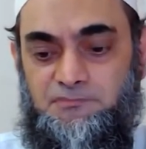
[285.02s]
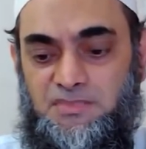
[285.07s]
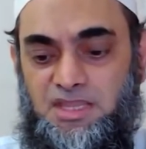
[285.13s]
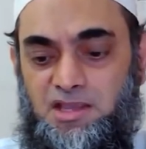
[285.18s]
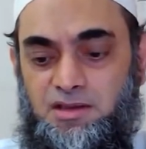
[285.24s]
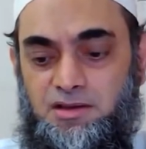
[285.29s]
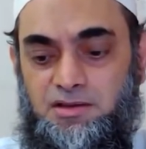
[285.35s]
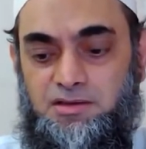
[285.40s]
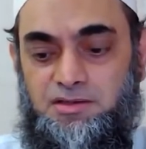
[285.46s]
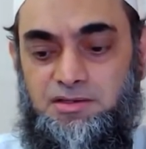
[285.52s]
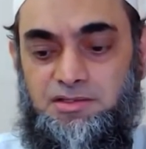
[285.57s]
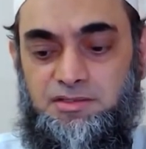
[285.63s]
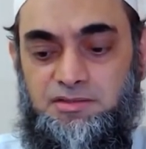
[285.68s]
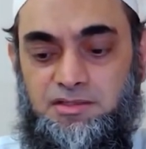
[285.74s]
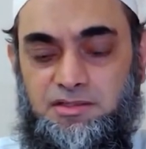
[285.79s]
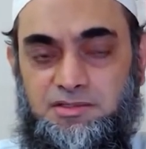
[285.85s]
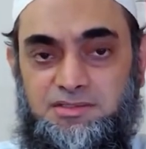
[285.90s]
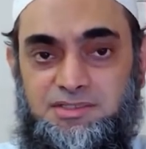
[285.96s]

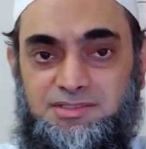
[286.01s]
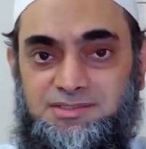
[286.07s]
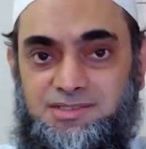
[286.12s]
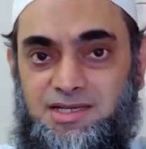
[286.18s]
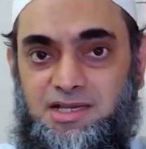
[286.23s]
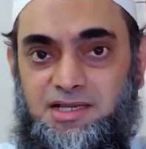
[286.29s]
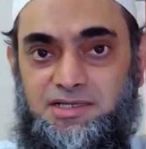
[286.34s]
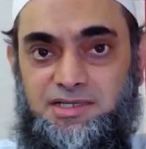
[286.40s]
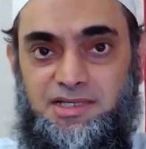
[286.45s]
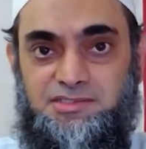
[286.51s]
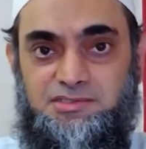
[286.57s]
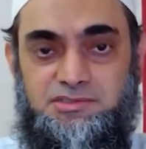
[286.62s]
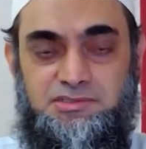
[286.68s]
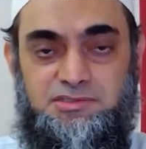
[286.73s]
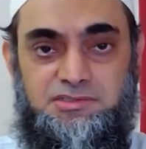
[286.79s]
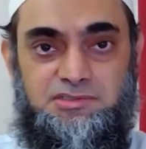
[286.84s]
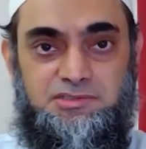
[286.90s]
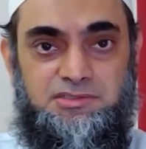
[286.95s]
the talaq
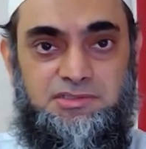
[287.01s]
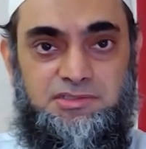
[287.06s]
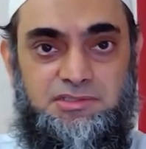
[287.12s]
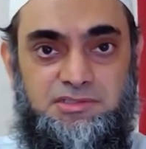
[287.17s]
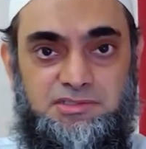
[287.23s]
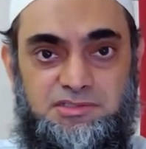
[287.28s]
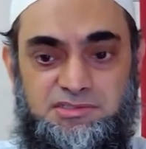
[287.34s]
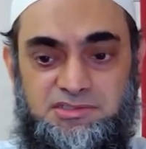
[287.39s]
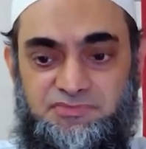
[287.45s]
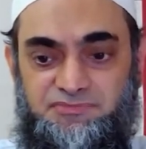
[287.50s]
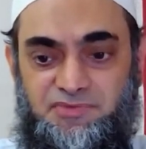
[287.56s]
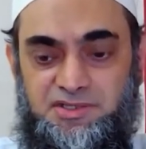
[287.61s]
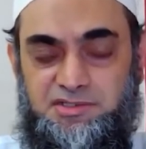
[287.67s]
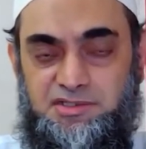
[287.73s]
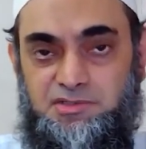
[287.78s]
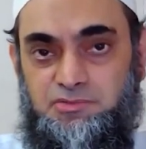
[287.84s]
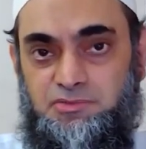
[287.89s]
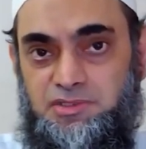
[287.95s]
is
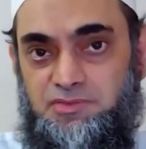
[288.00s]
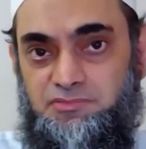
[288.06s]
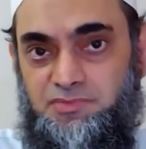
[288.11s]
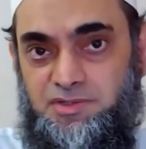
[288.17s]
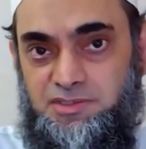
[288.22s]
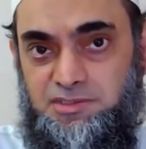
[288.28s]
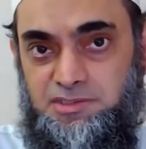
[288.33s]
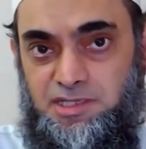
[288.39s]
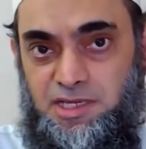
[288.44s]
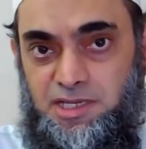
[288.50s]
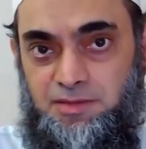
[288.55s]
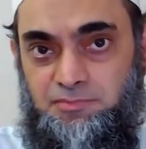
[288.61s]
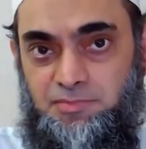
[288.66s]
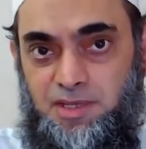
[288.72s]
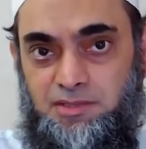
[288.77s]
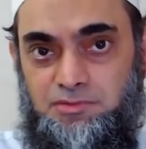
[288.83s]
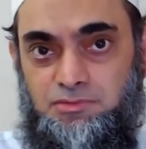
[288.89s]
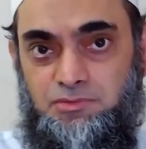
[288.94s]
affected only one
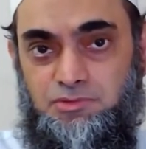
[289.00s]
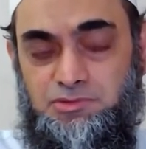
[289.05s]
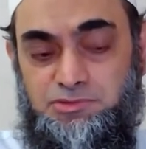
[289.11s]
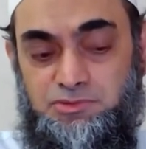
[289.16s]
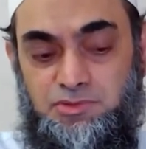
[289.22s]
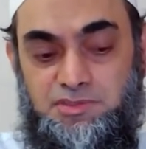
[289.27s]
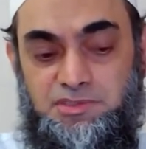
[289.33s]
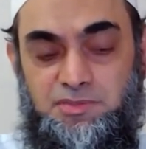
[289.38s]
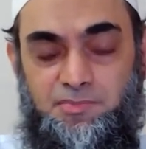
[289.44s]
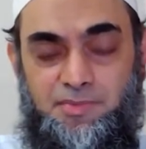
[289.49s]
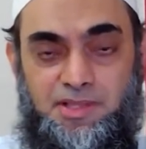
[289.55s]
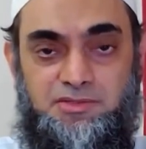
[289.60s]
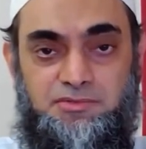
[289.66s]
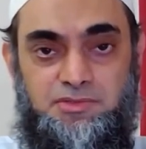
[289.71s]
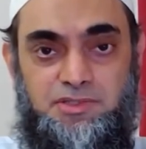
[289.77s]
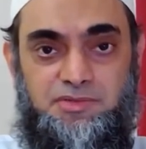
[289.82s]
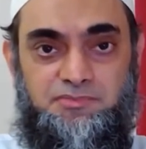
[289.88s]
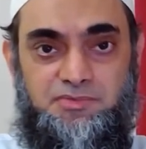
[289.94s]
time, and also it
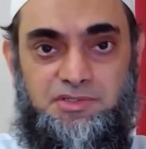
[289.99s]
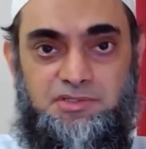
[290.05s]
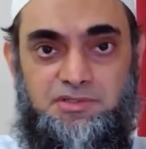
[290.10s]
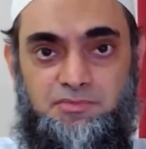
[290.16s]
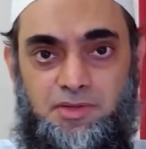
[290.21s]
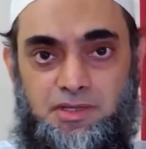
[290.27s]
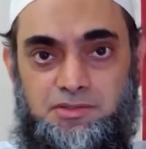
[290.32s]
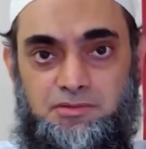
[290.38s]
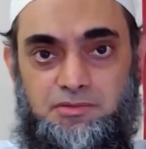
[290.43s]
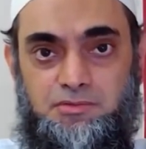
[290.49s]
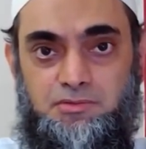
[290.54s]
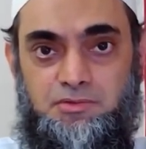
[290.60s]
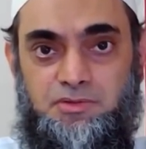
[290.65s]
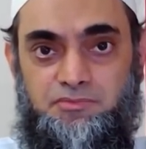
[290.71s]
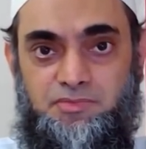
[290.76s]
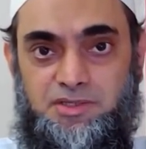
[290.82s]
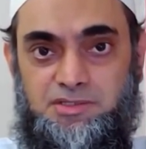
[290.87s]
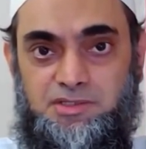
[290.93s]
depends on if it is affected or
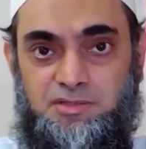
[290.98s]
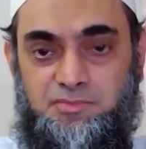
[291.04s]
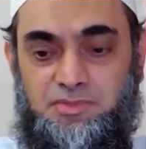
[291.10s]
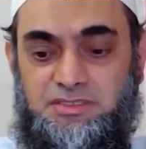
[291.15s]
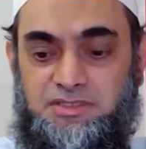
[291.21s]
not affected.